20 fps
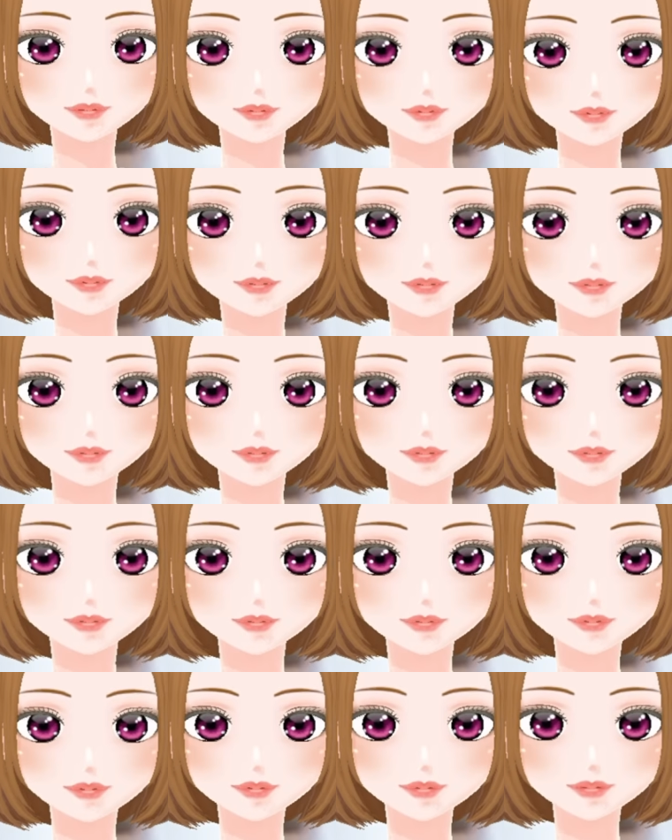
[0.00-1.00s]
editor
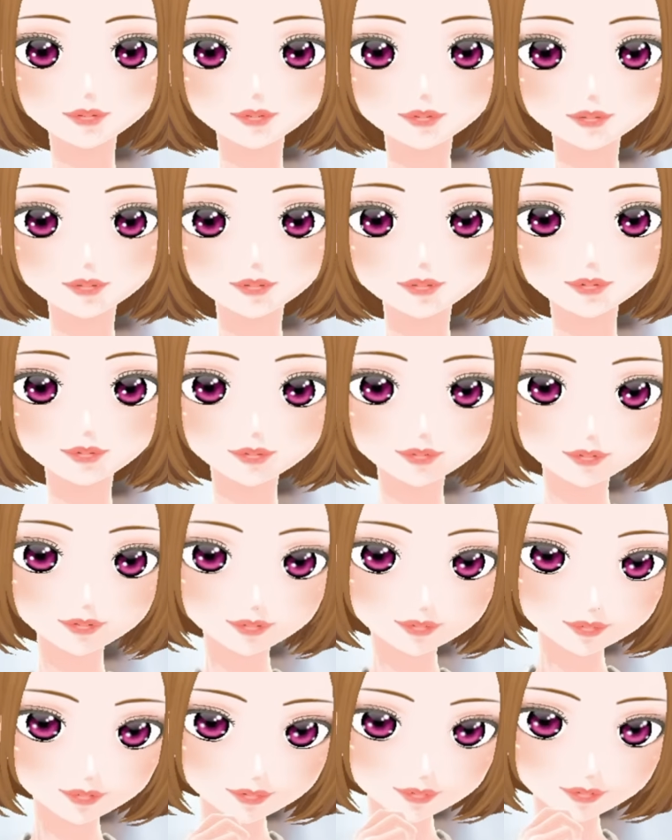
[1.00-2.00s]
of the magazine as well. So I
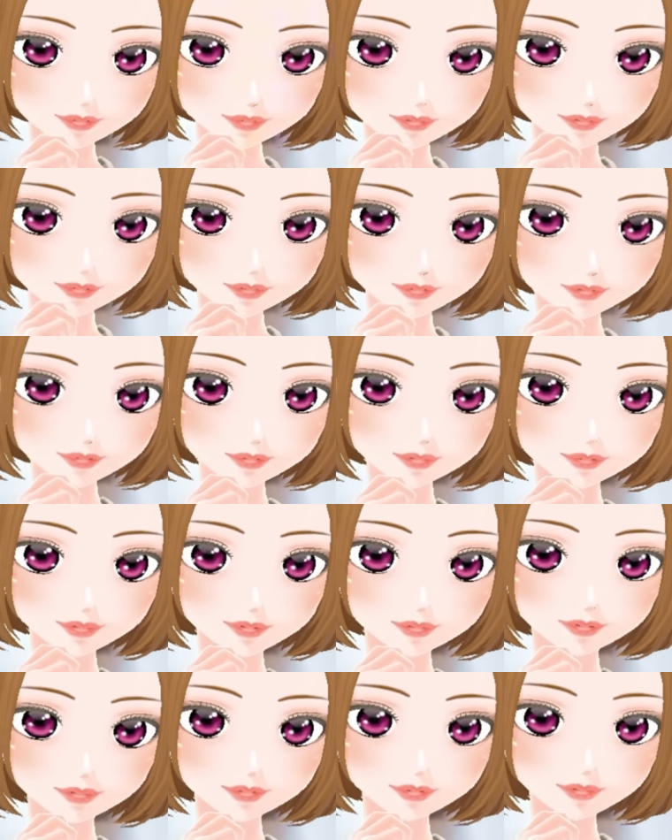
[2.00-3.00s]
was like, well, dang, I
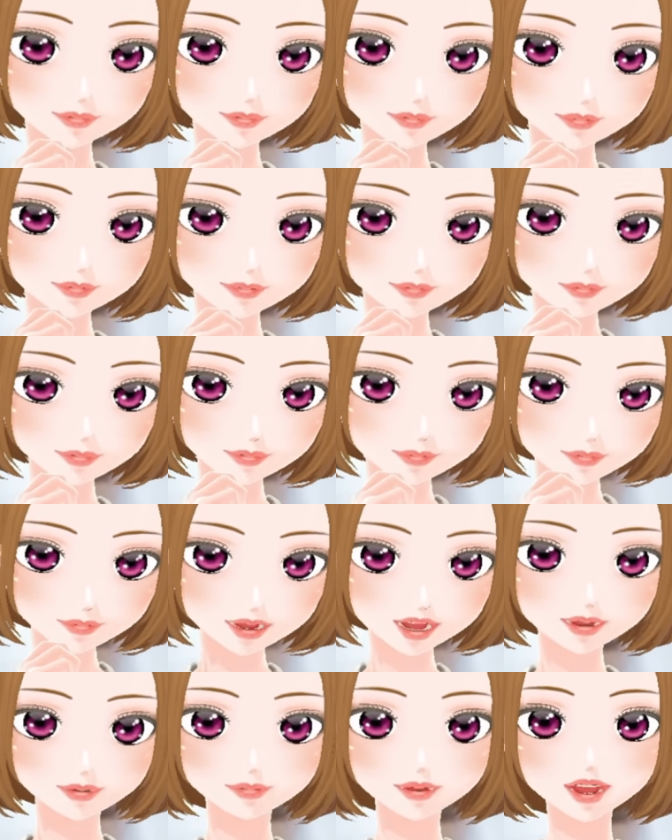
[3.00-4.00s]
guess you can't pay
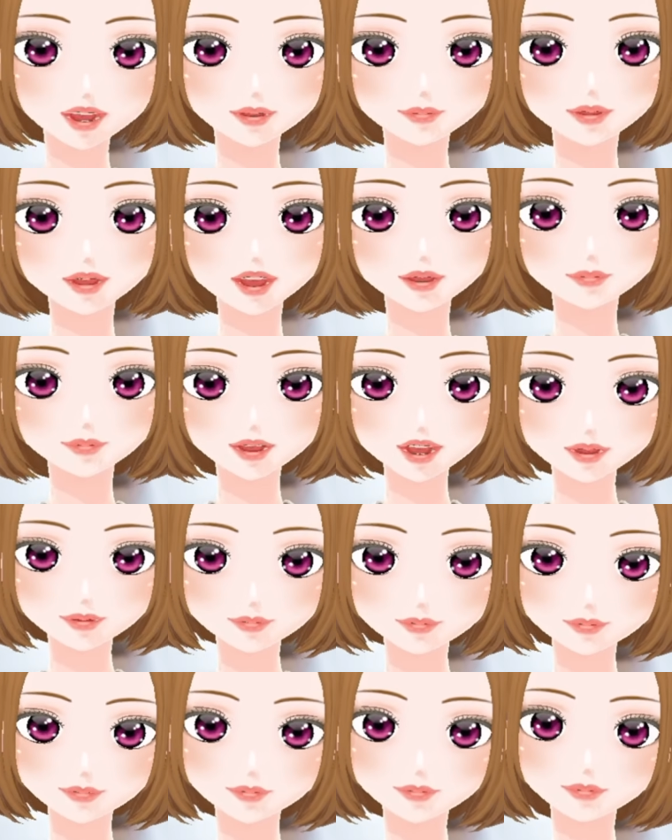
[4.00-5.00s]
all the bills with just being a
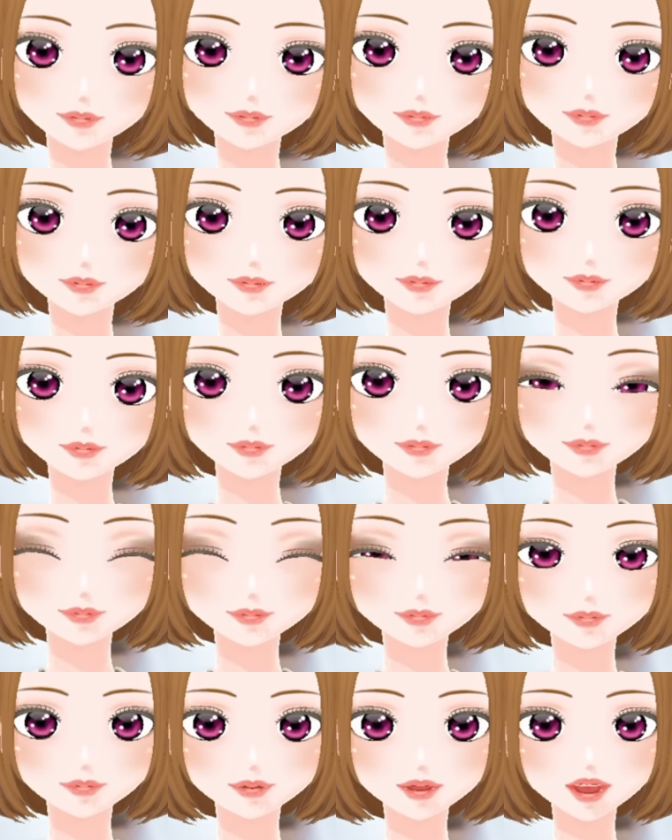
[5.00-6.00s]
model. So you're
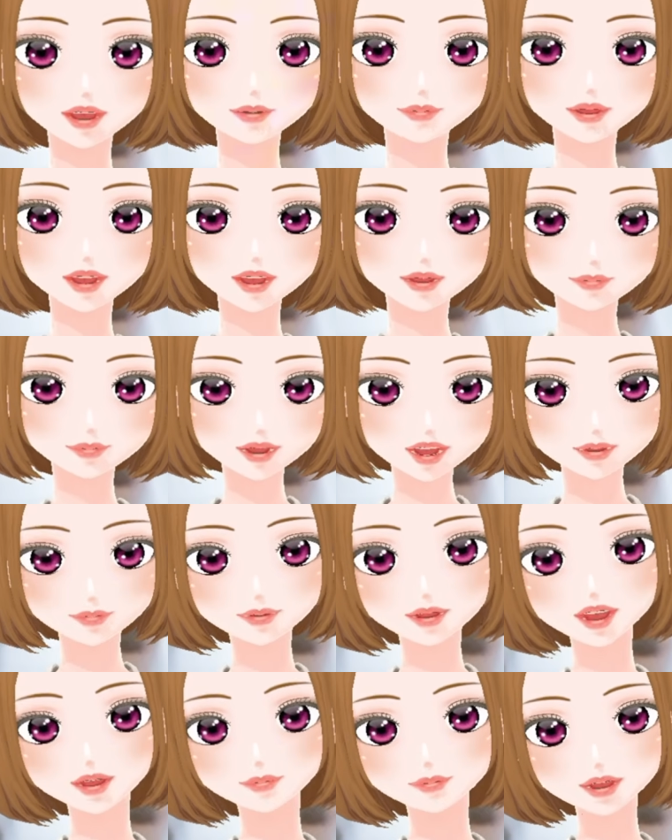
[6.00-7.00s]
going to also be, you
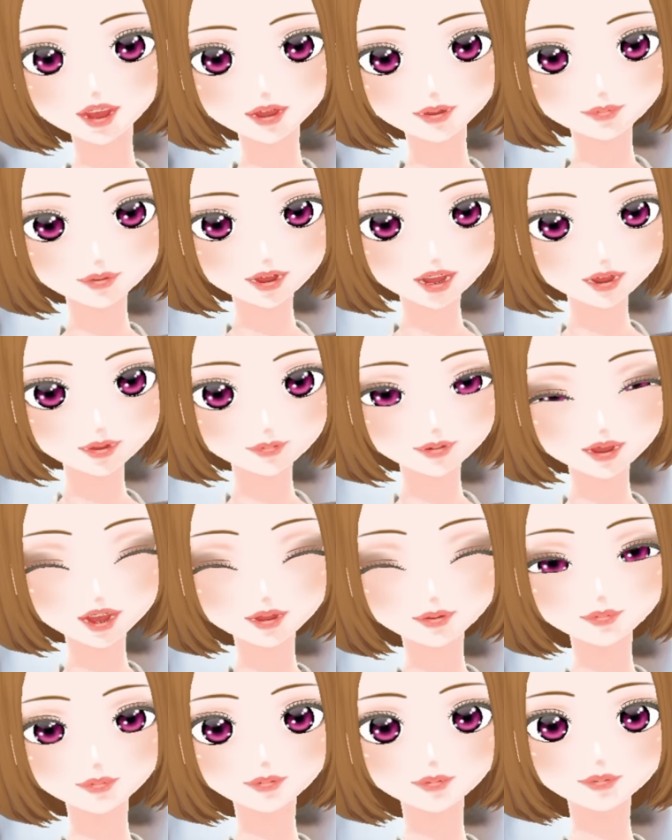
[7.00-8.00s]
know, running the
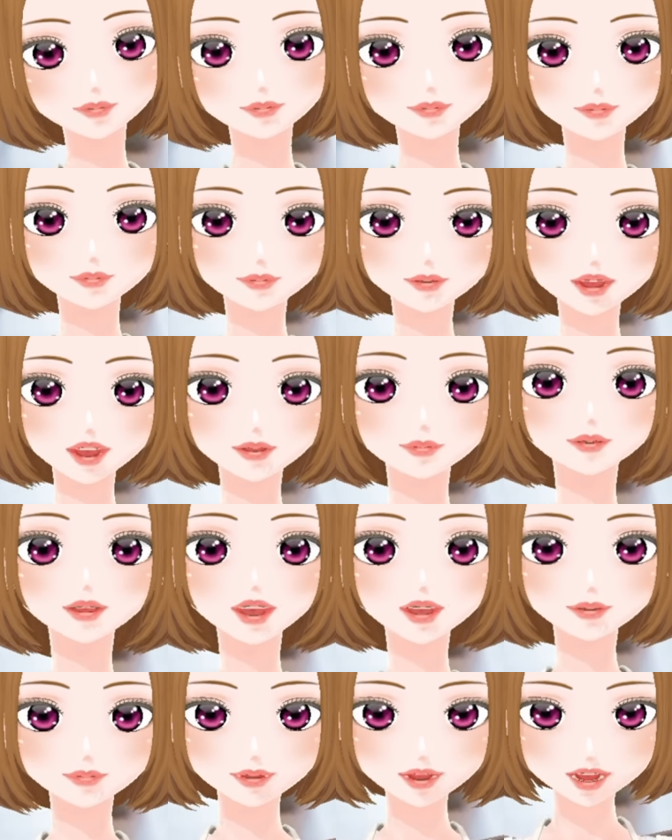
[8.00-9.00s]
pages
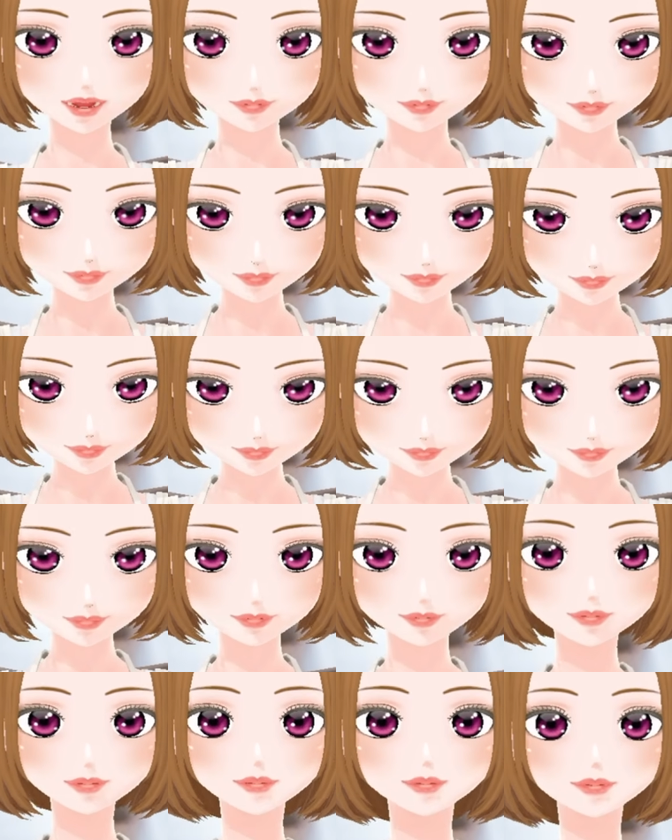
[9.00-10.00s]
of the model
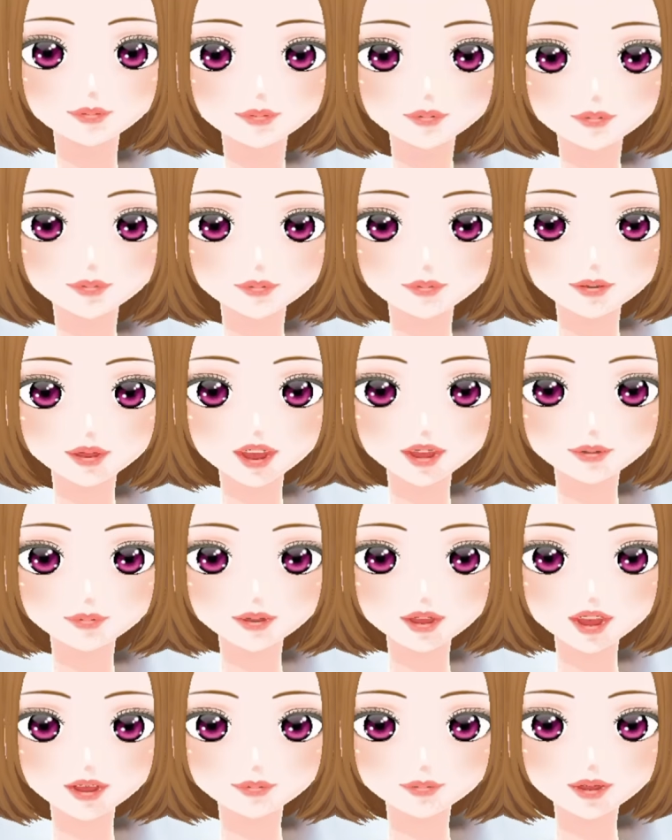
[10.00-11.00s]
magazine as well.
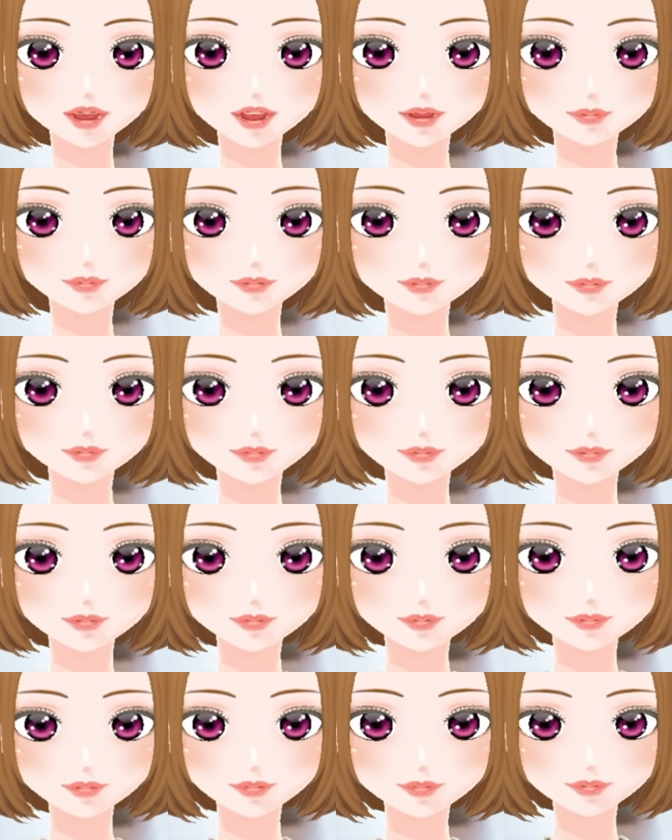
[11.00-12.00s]
So, you
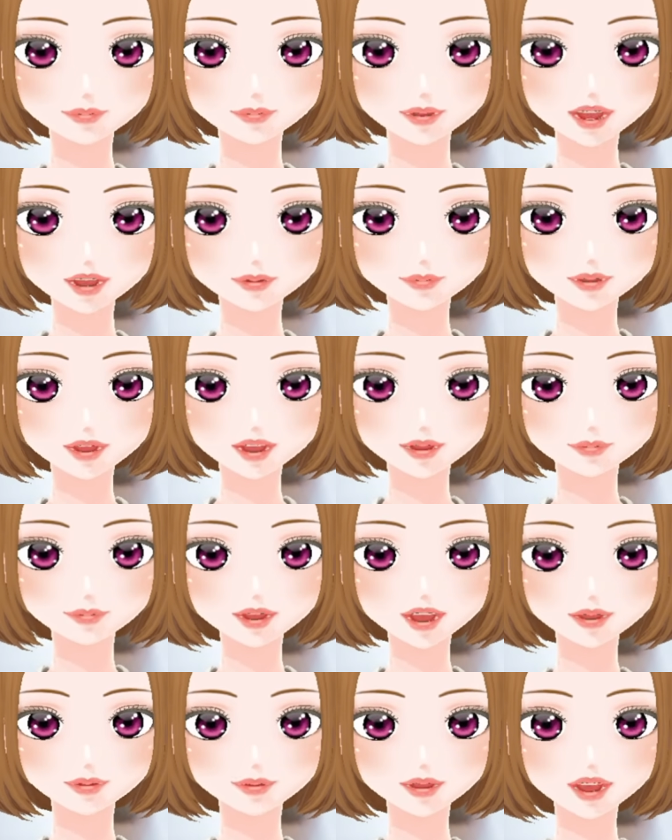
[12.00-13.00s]
know,
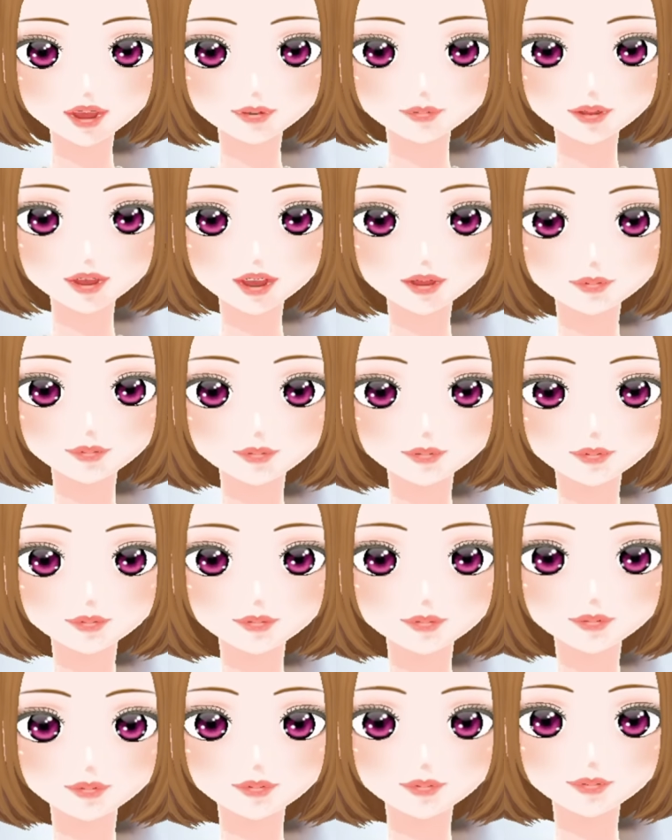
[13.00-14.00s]
that's
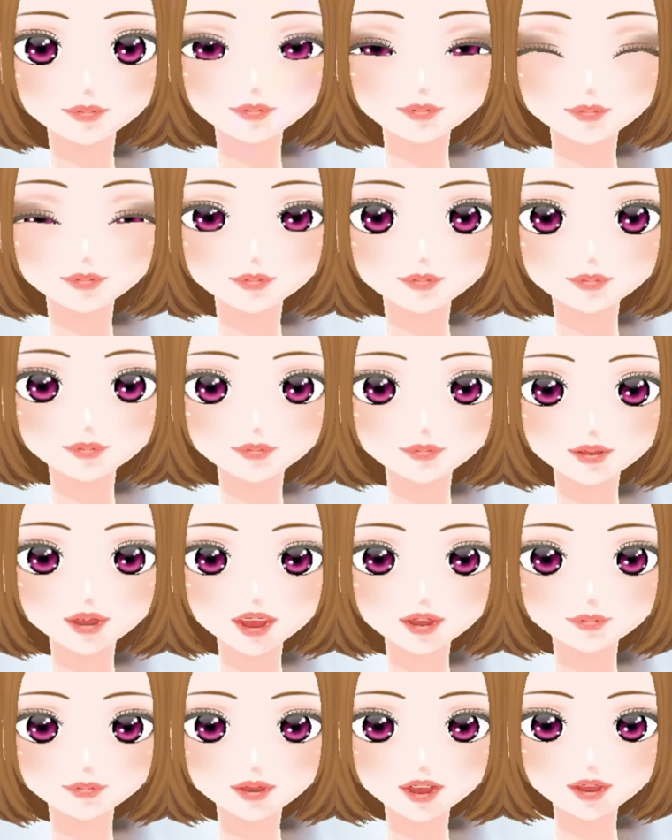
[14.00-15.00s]
something. So I get a
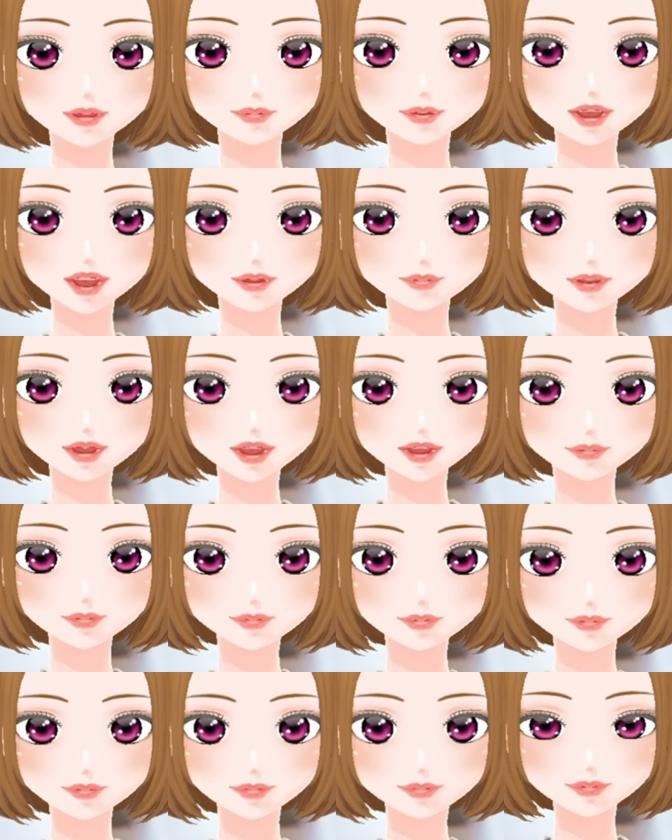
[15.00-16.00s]
whole communication
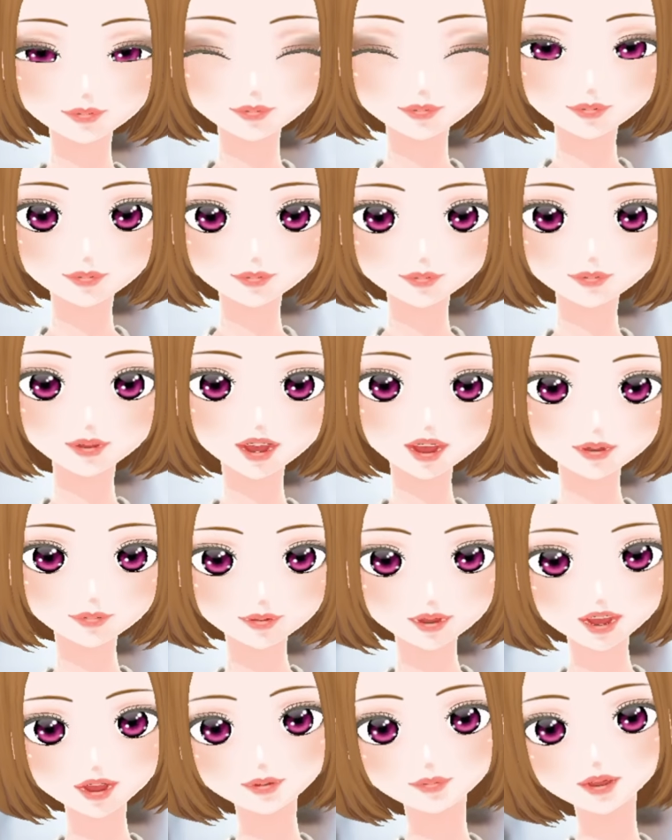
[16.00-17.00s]
degree to just
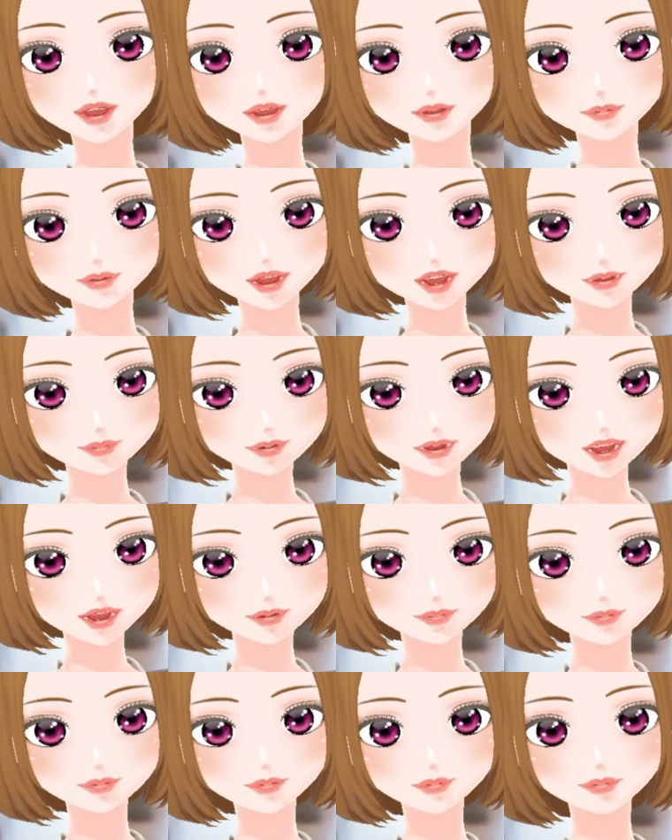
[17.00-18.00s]
play
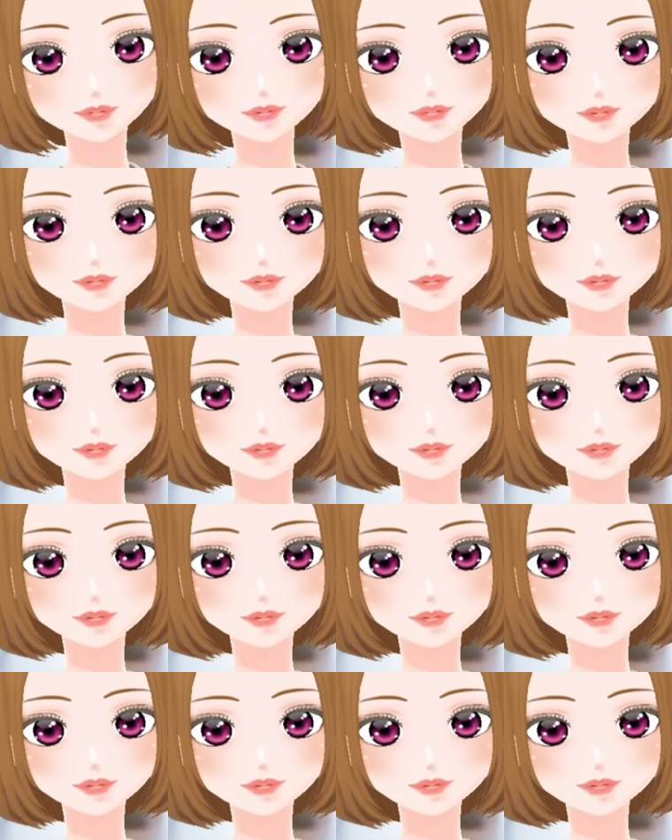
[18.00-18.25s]
games of